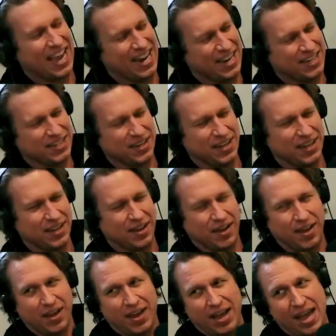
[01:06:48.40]
Katie is
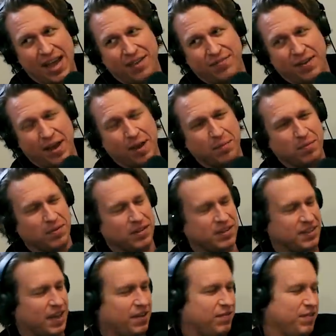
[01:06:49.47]
a AFAB,
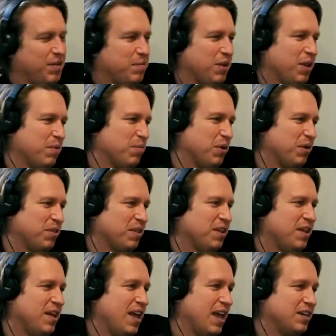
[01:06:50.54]
assigned female at birth,
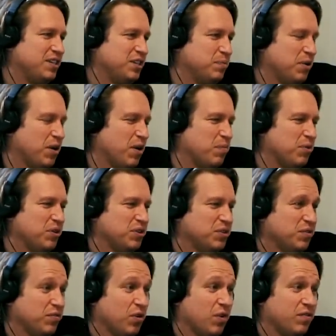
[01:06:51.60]
and she's been our
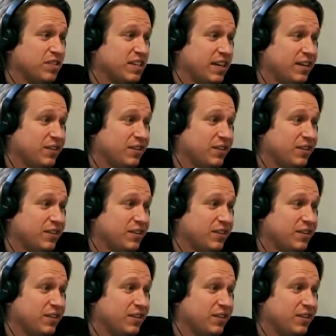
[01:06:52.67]
producer for over 10